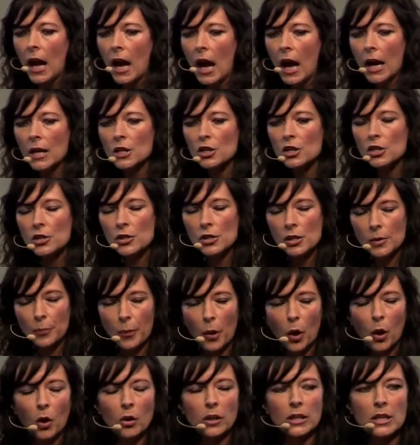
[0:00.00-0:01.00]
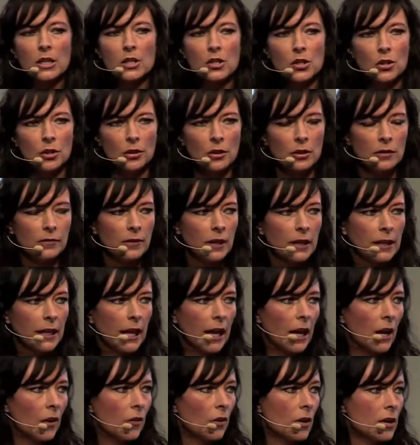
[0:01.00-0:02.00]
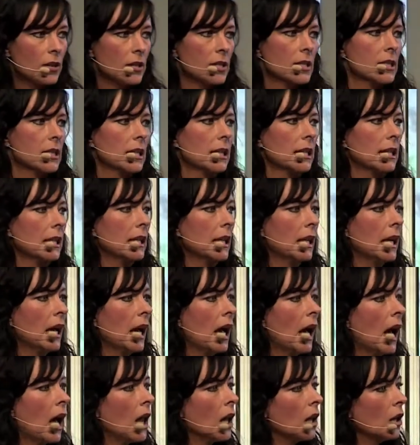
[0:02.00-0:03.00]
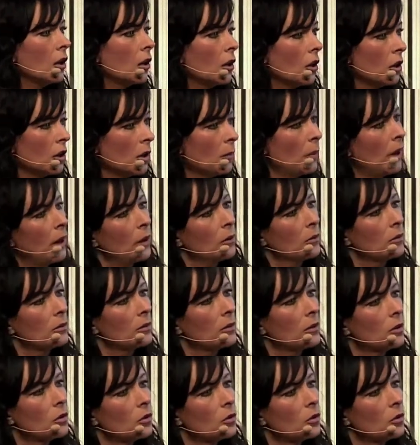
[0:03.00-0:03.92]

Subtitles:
and support each other vicariously, learn about the